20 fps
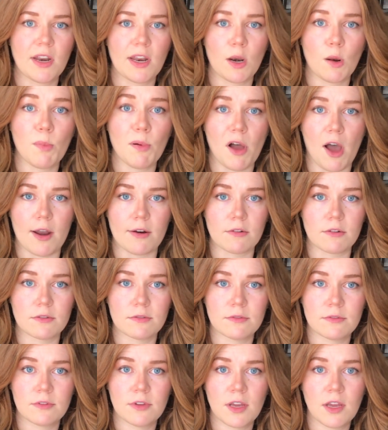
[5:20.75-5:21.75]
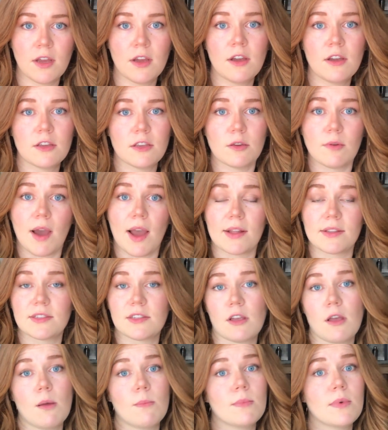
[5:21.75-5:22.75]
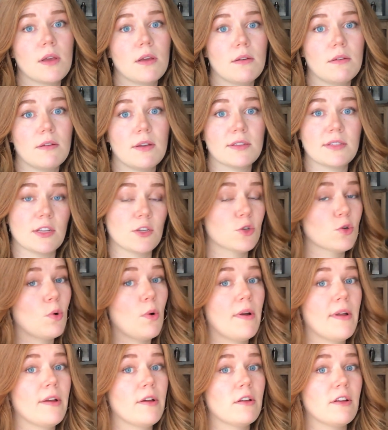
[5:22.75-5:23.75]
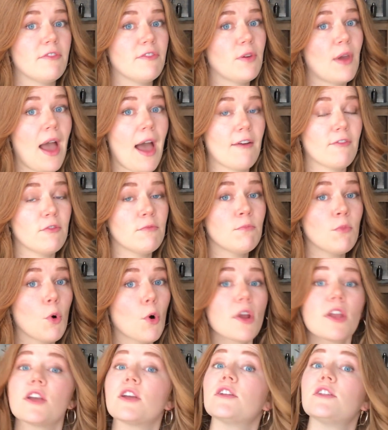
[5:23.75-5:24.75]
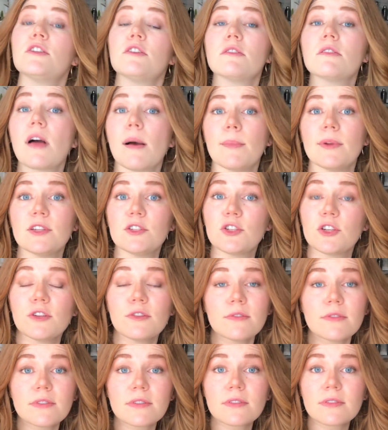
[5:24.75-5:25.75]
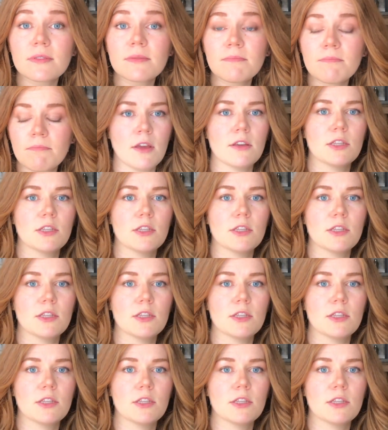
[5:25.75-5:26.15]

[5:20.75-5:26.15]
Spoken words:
it in a bottle. You add some essential oil if you have them, or you could do lemon juice.